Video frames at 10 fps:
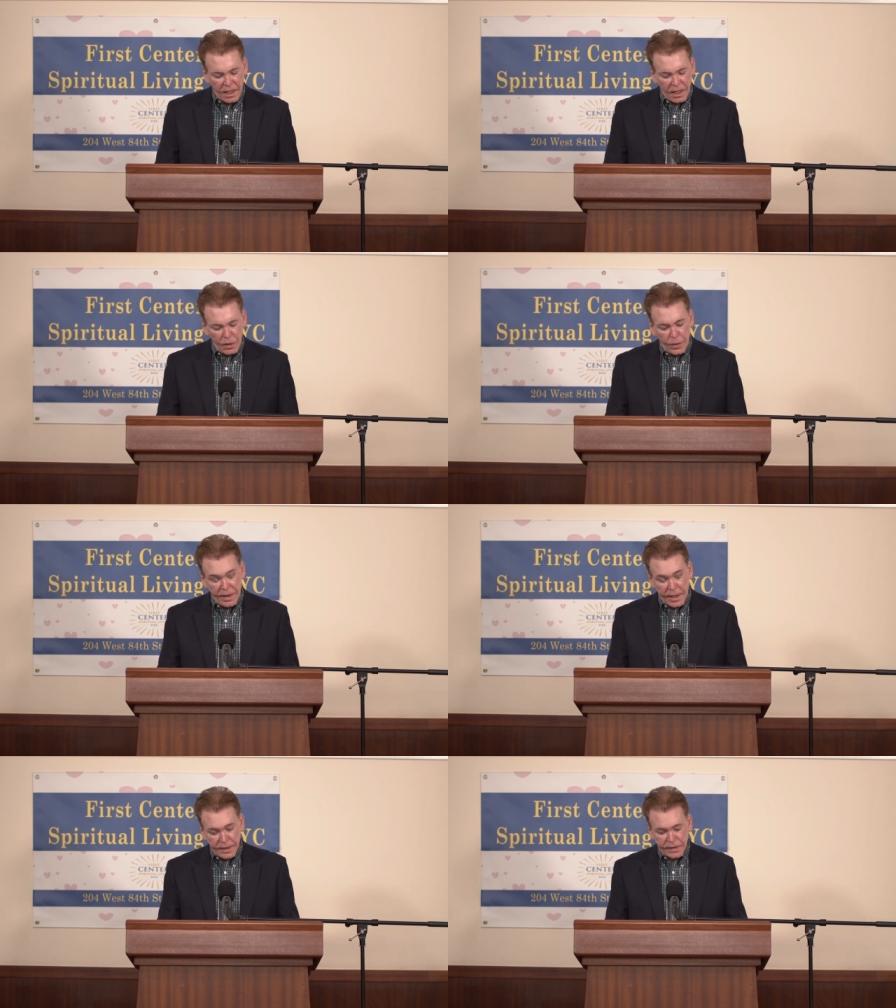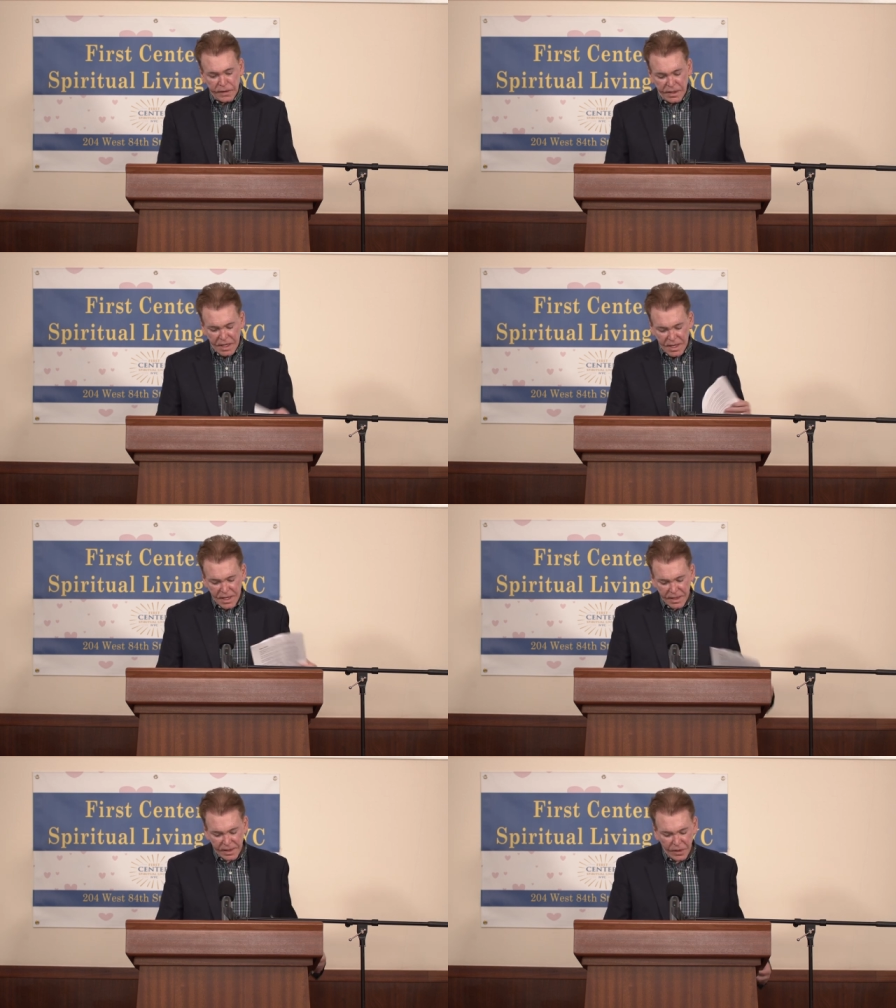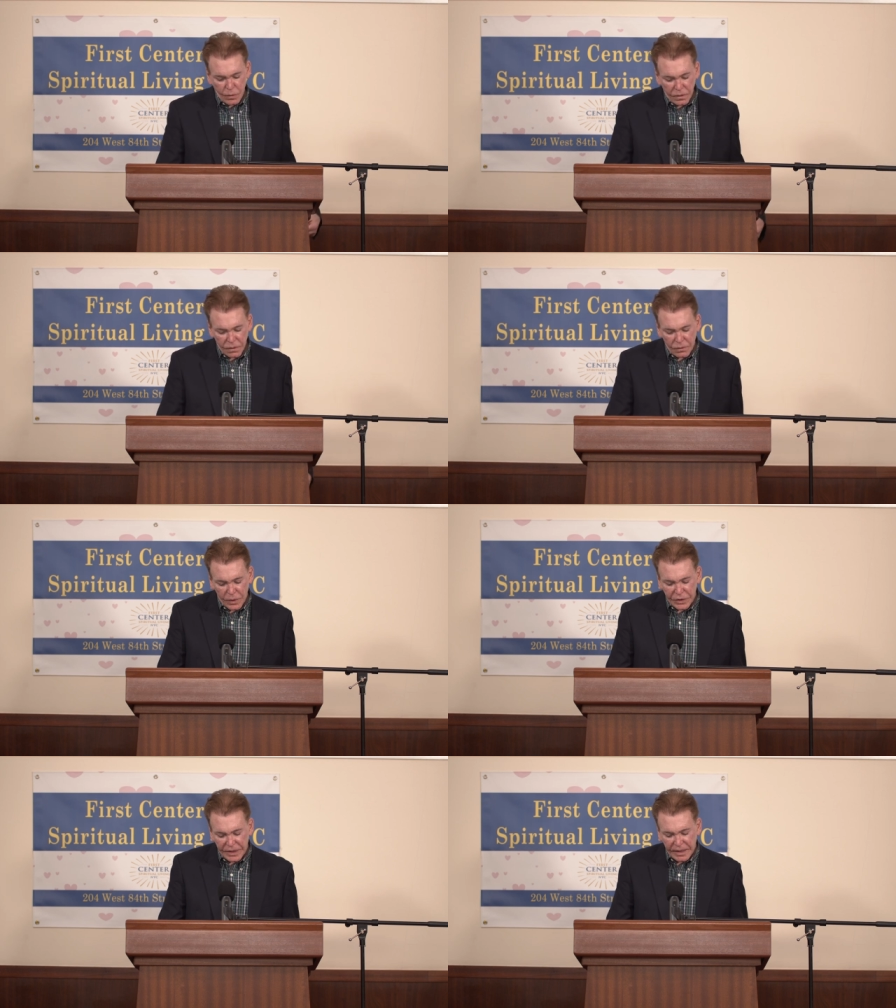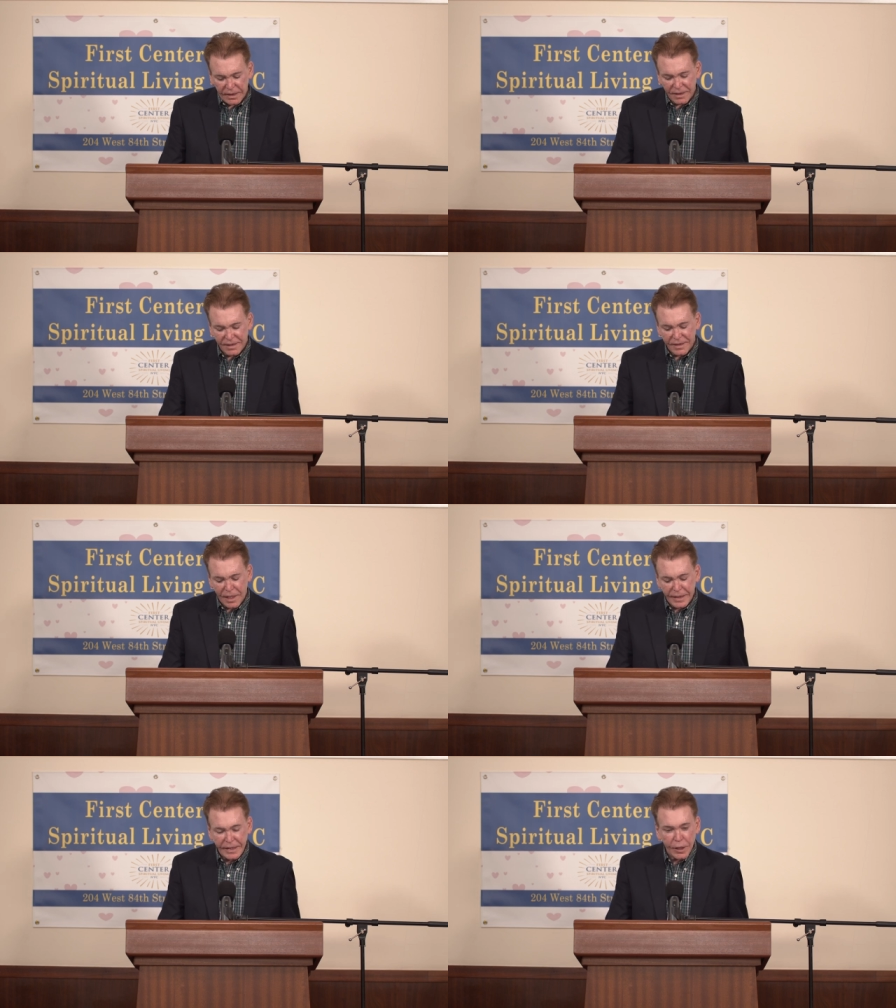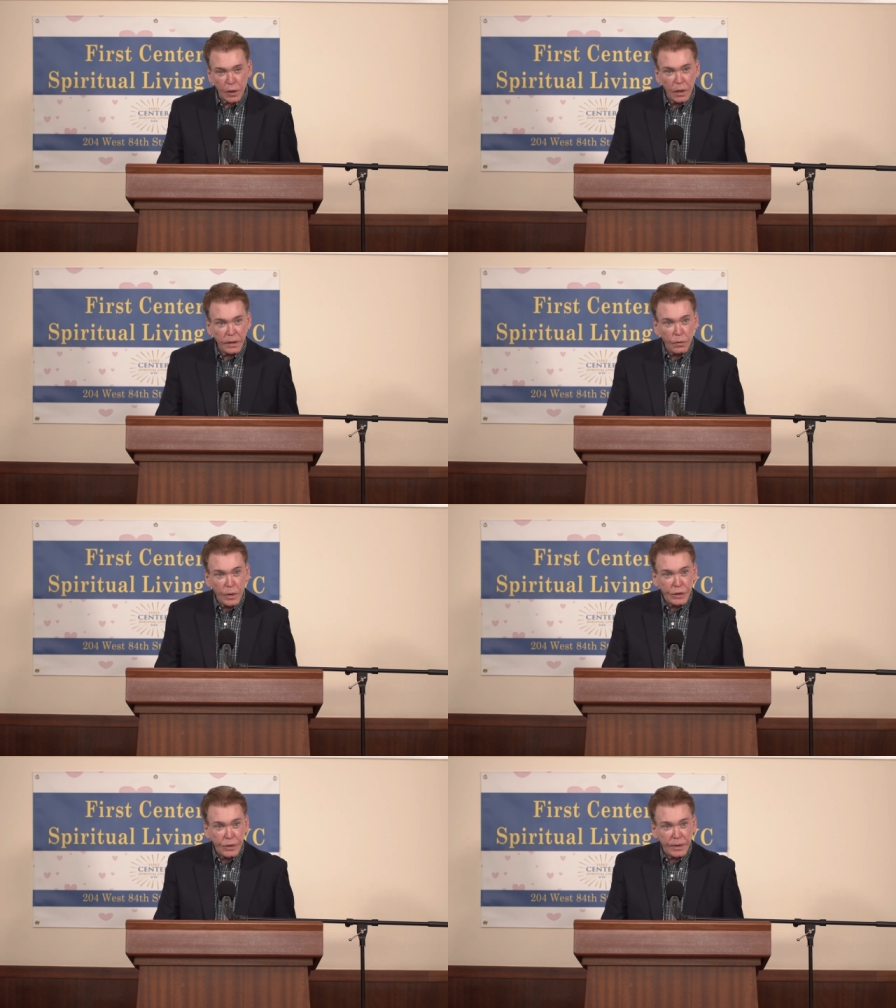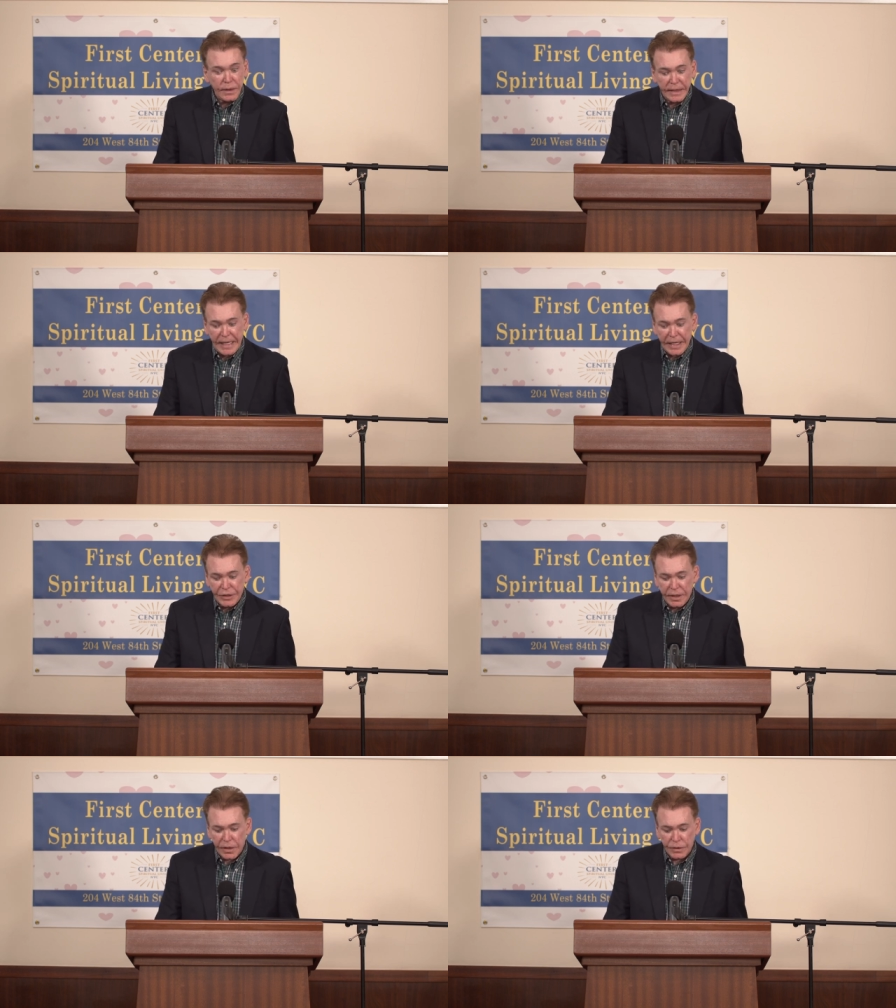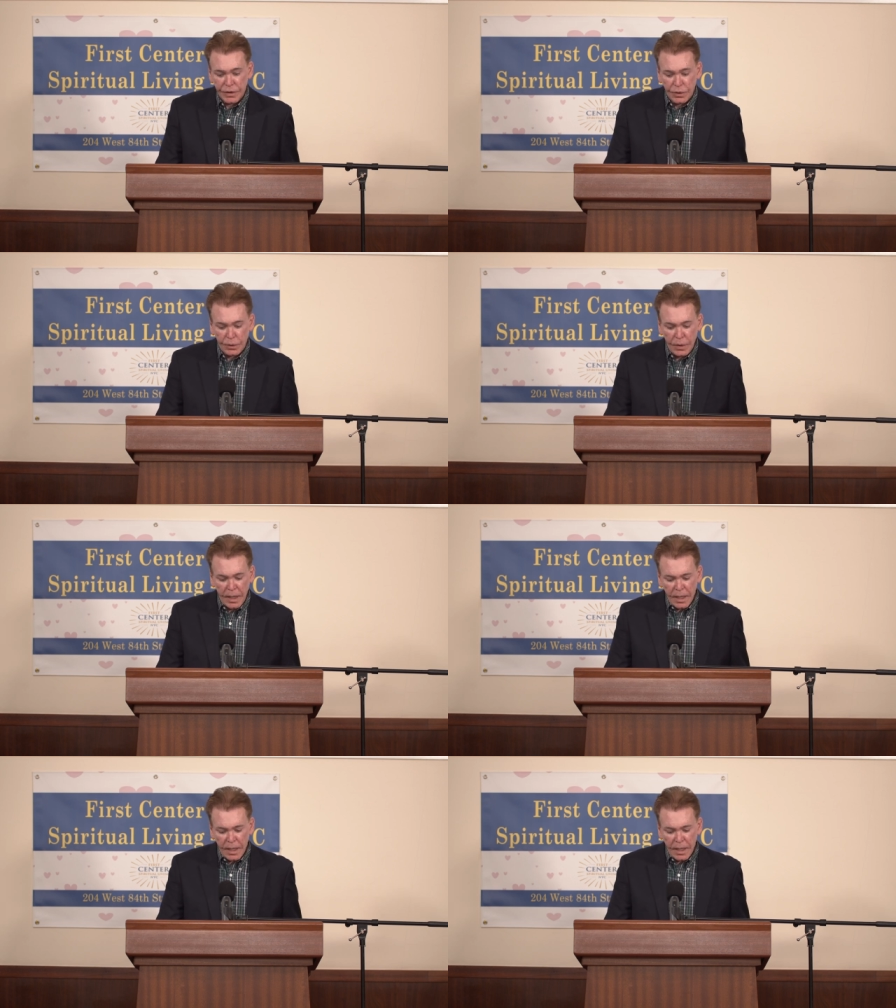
uh, with us uh, and what she studied here, and what you can engage in here too